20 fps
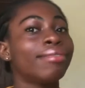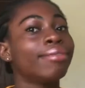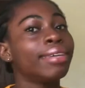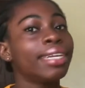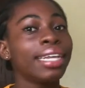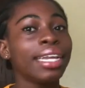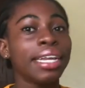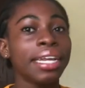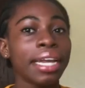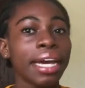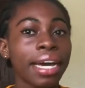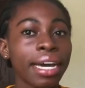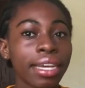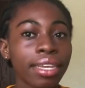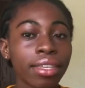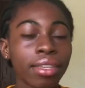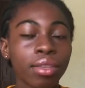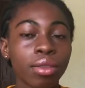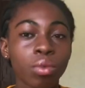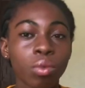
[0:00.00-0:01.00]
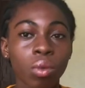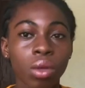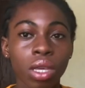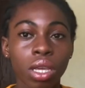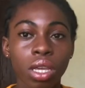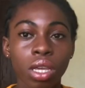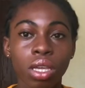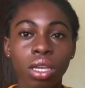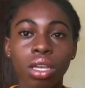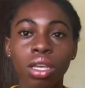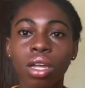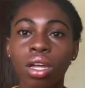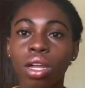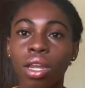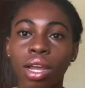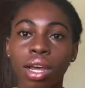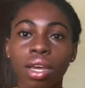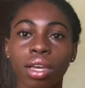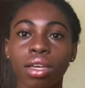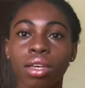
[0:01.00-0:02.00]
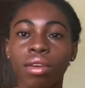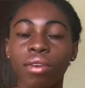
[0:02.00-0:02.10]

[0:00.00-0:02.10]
in a nice way like